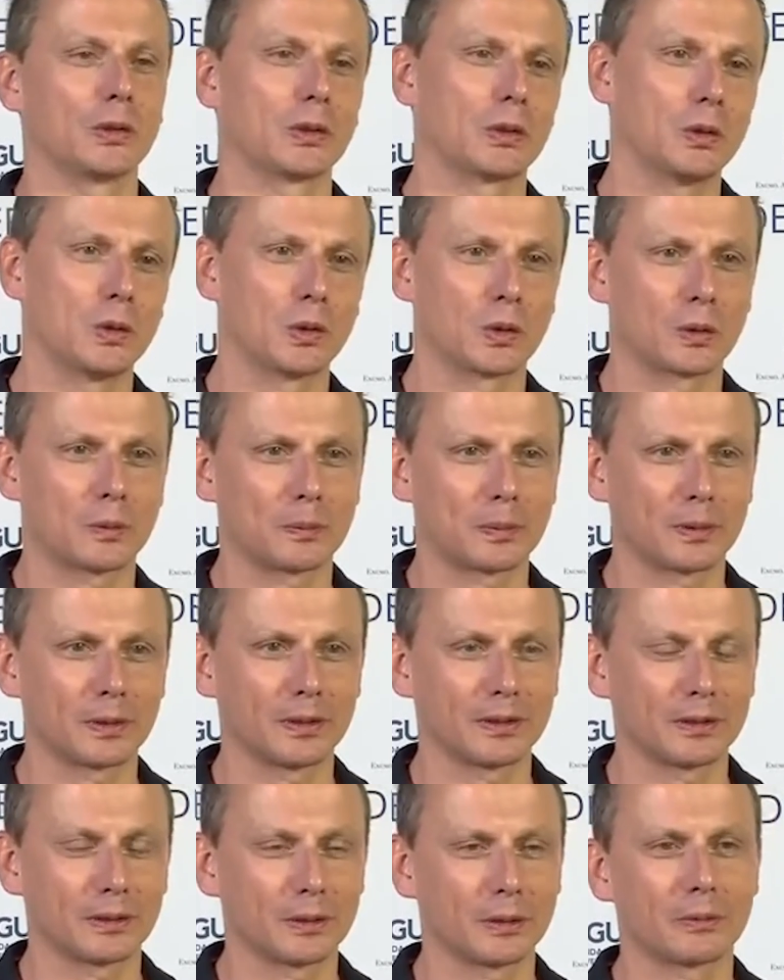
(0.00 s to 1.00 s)
CIO
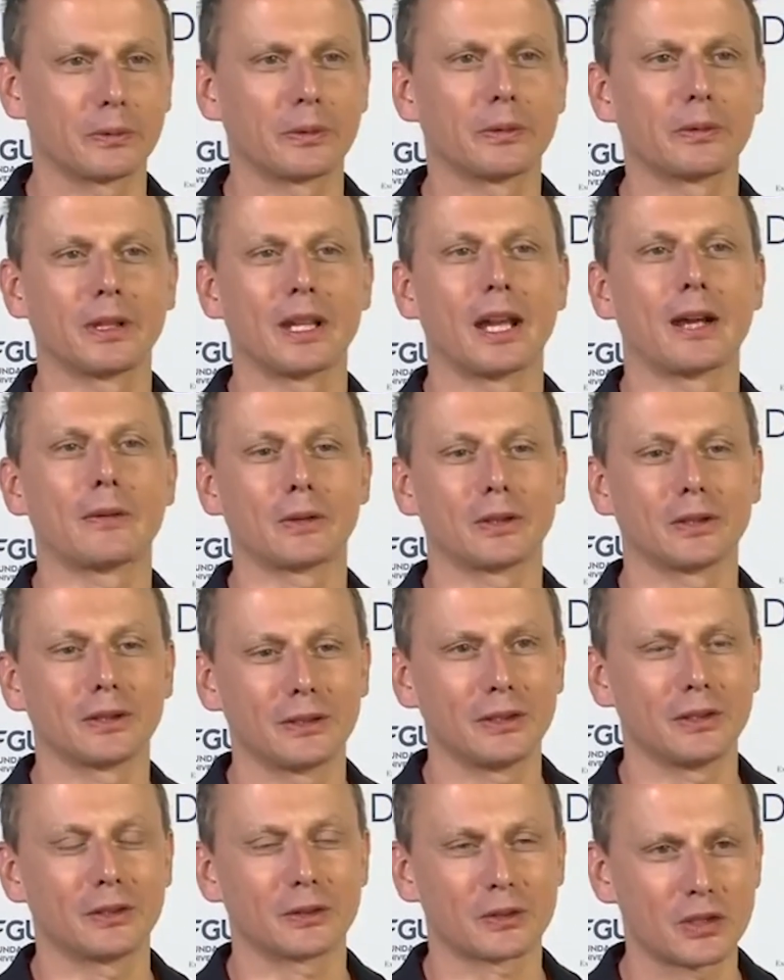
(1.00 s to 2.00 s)
of Swiss
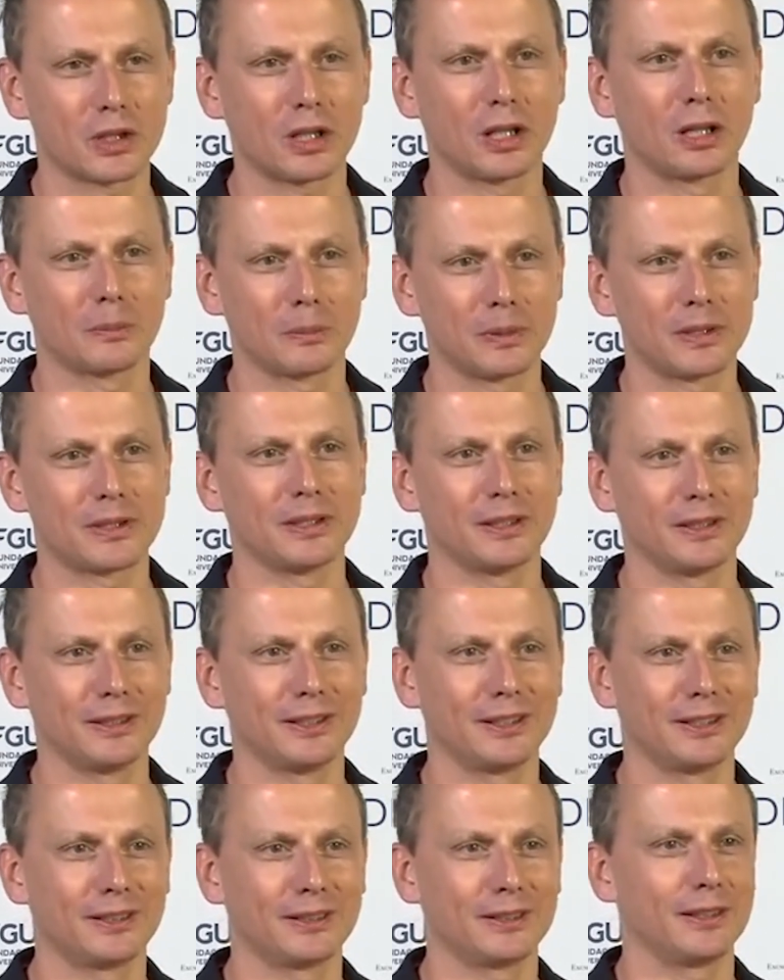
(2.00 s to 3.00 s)
Cognitive, the global AI
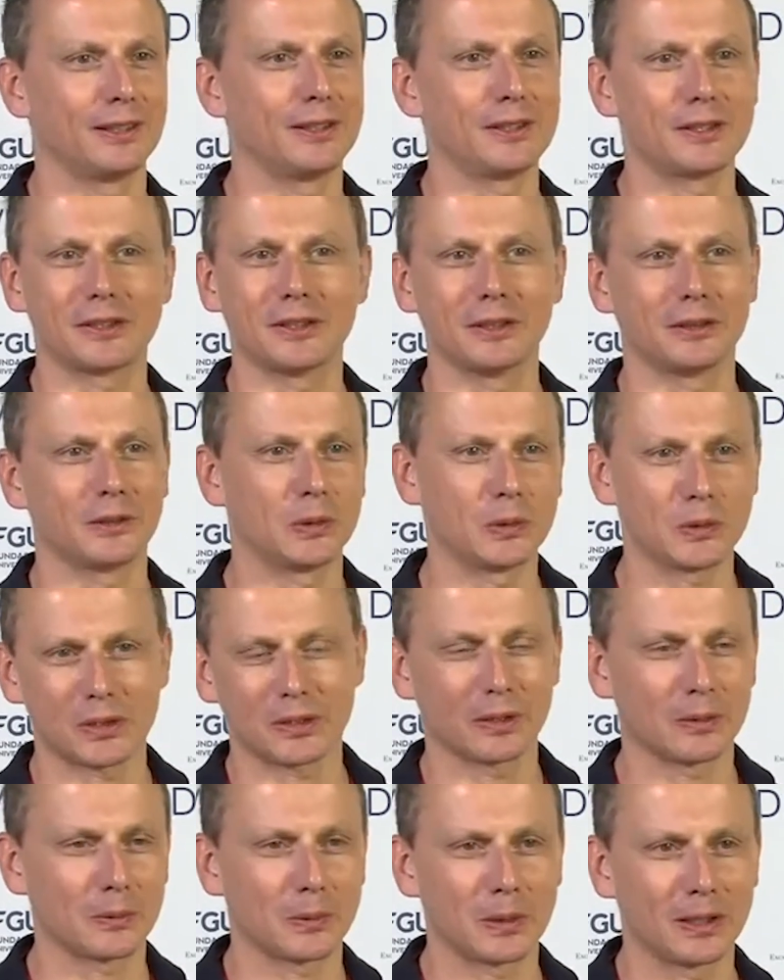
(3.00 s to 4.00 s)
hub. He's also the
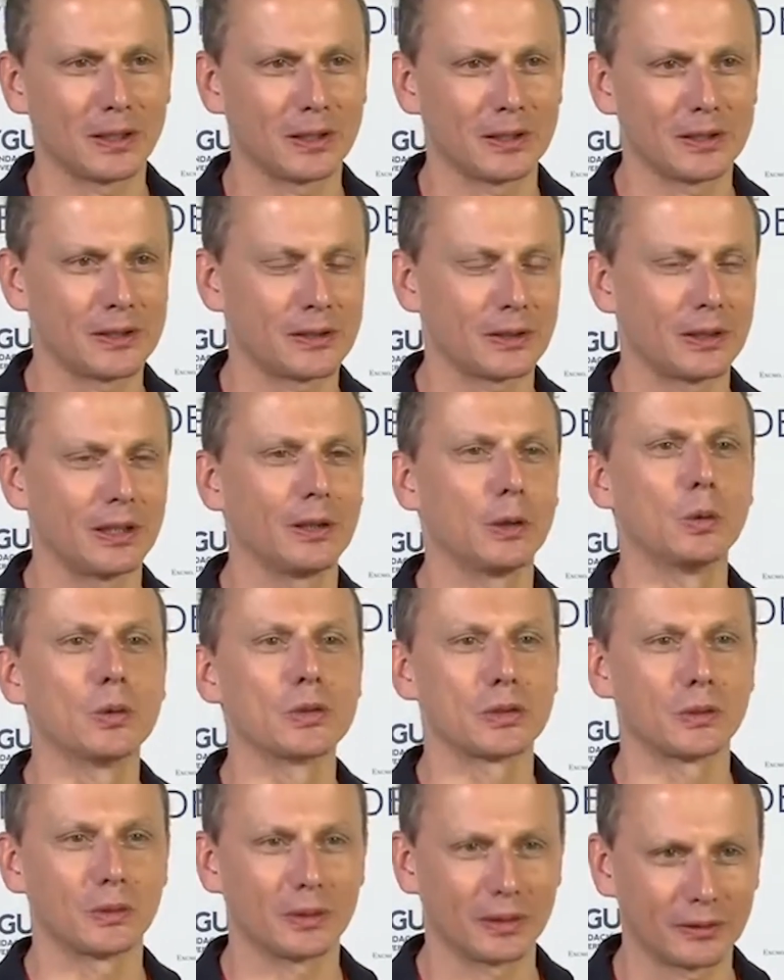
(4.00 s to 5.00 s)
president of the
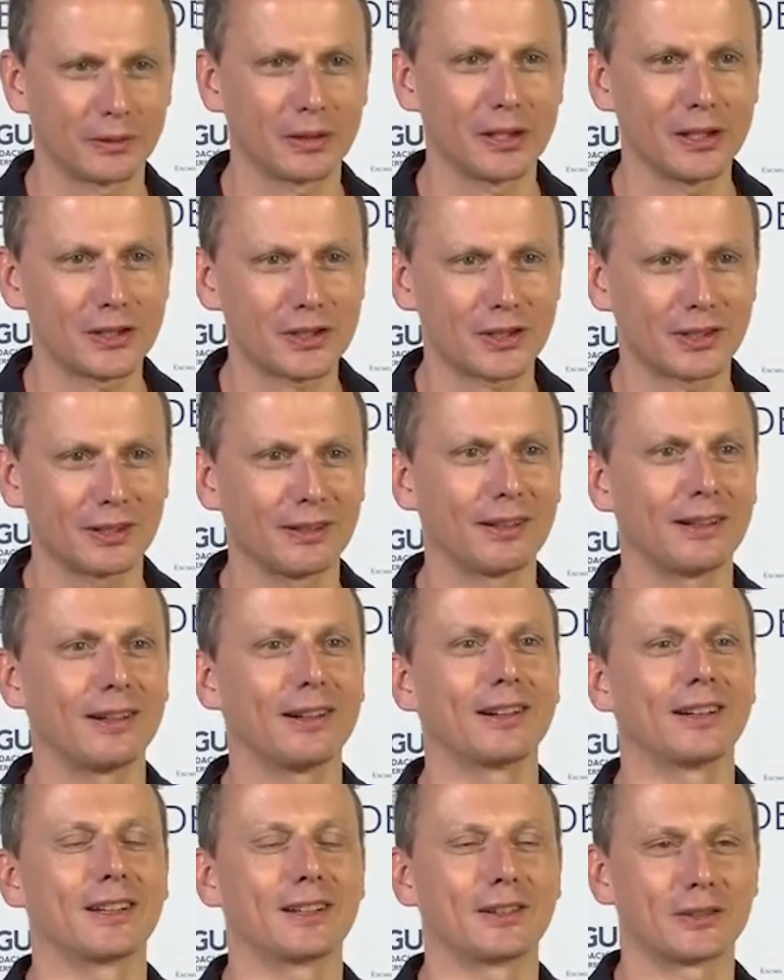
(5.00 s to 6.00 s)
Swiss IT
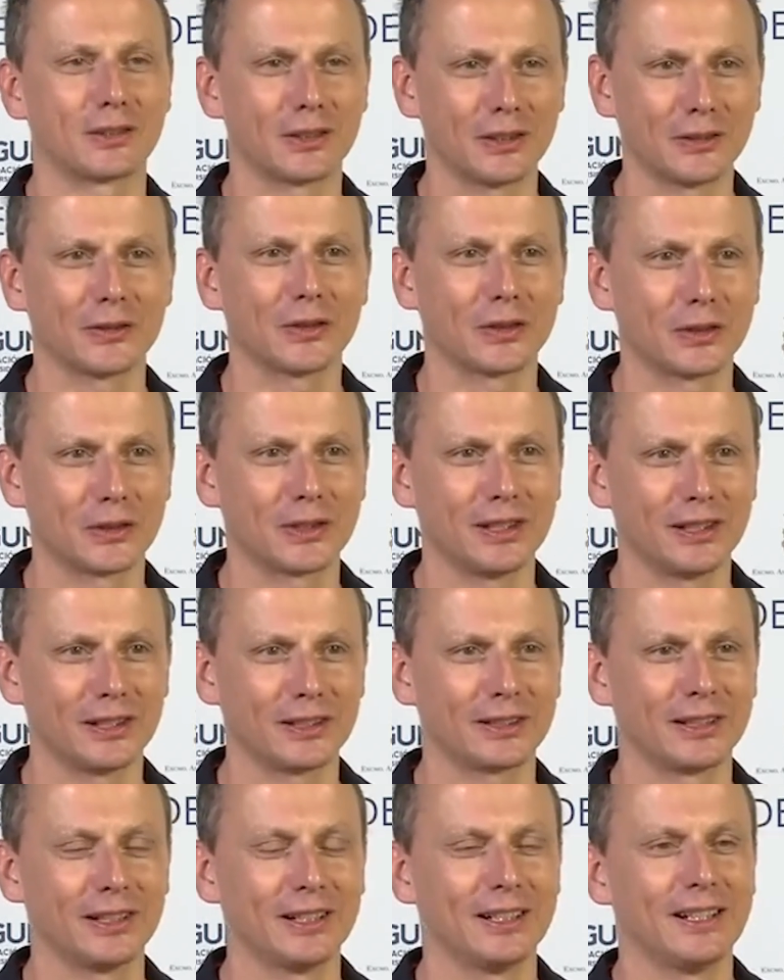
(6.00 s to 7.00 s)
Leadership Forum and
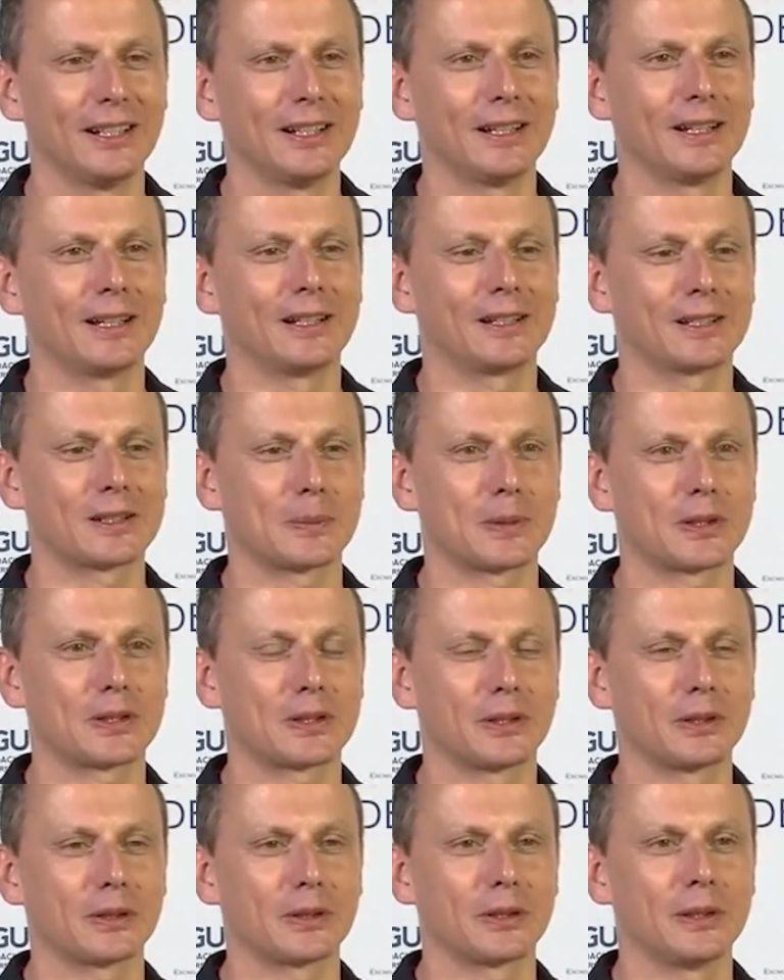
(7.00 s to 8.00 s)
he pioneers
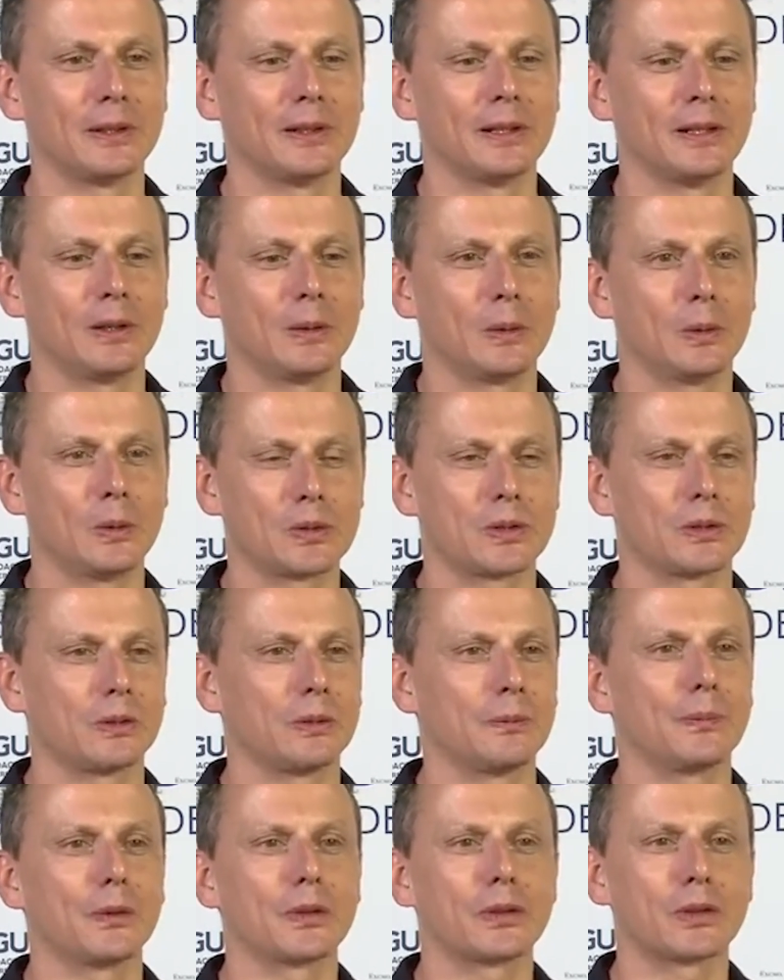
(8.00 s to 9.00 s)
in
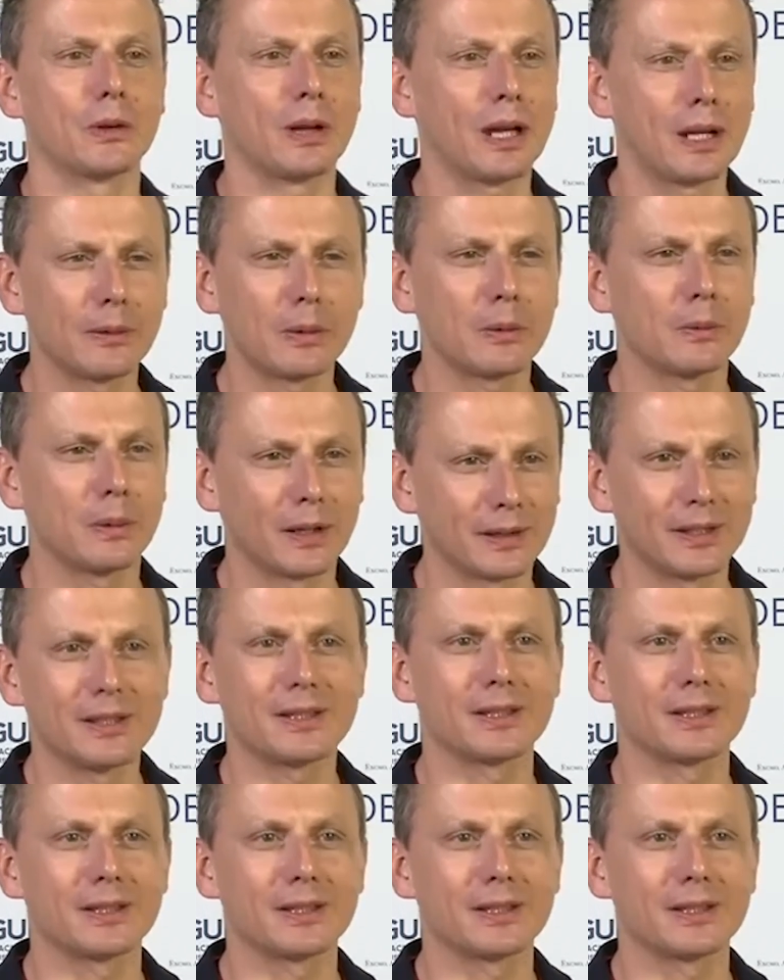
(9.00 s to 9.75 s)
global corporate